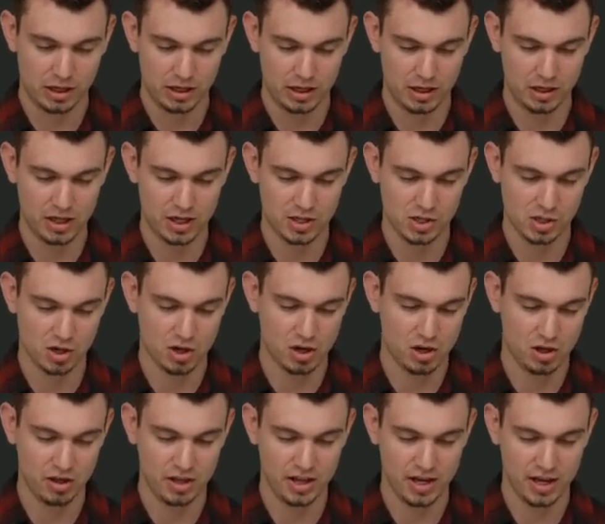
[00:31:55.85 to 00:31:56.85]
and let's
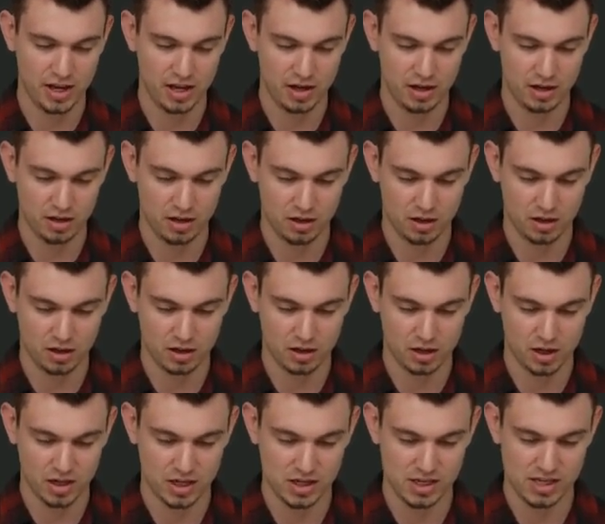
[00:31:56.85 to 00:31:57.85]
call that
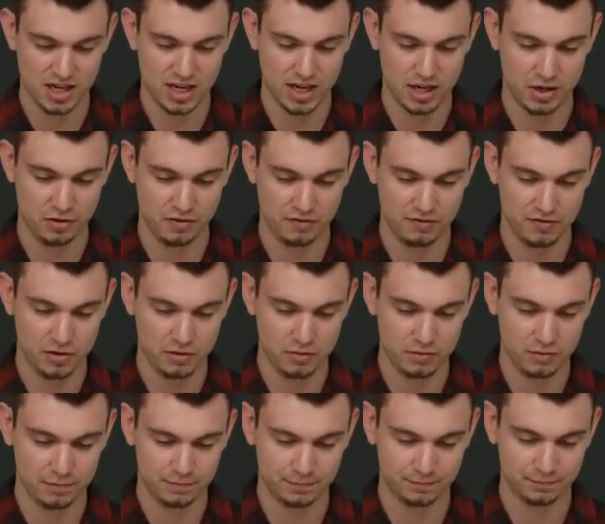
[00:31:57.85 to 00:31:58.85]
our container
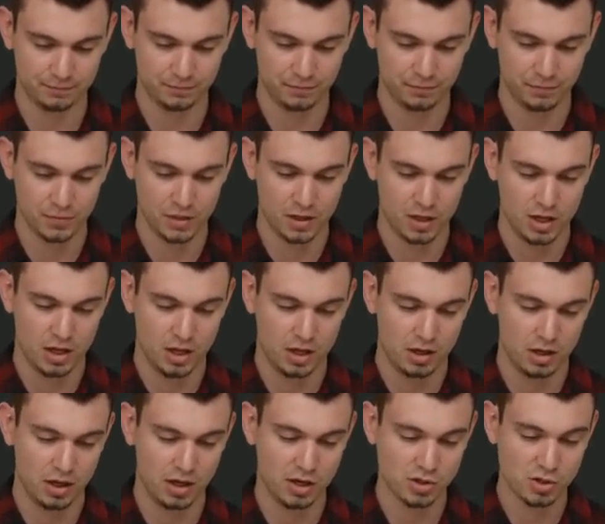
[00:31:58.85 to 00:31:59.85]
view.
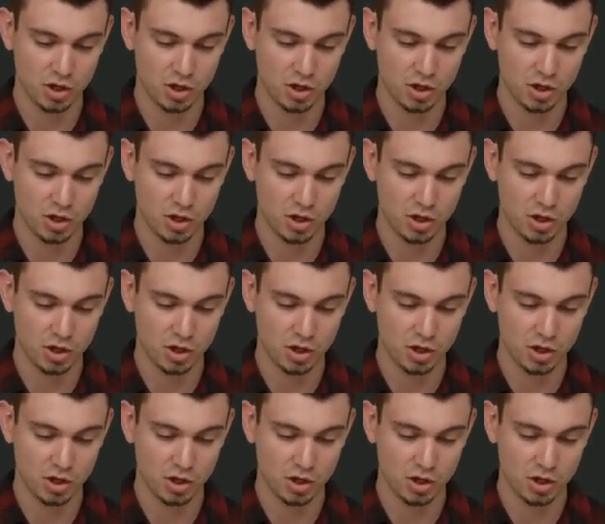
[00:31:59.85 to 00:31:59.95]
And it's